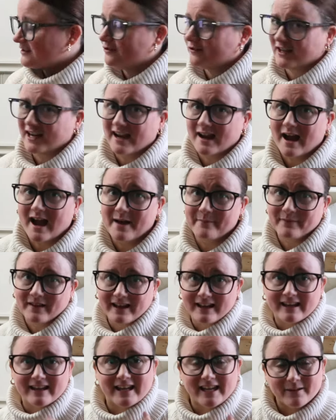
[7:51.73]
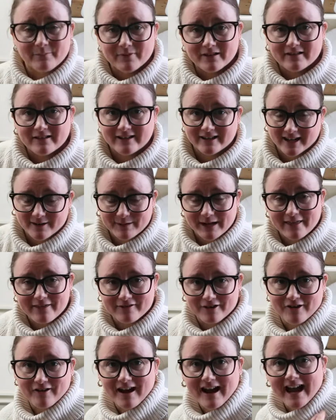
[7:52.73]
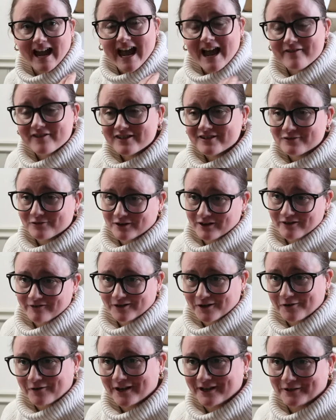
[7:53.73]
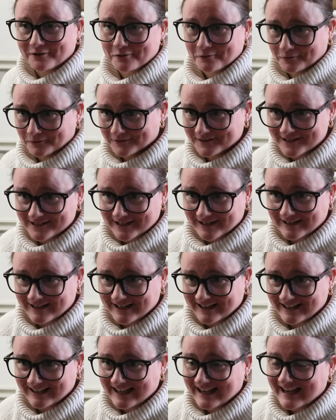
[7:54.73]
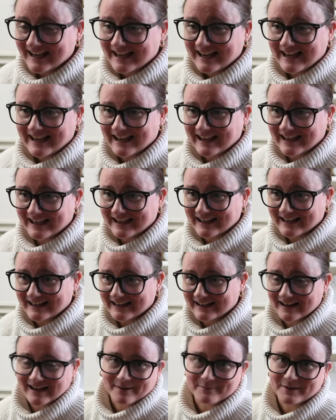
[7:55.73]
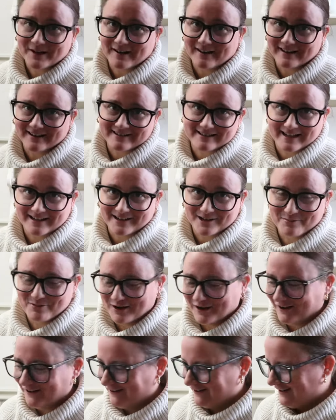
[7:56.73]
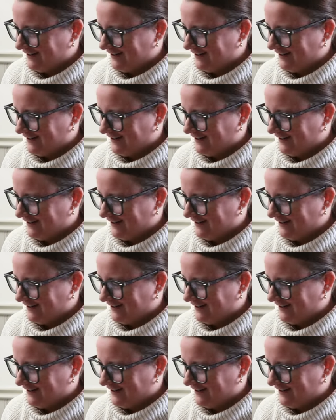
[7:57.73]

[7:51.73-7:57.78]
sorry i'm like keep clearing my throat i have a sore throat and a cold starting and i'm not excited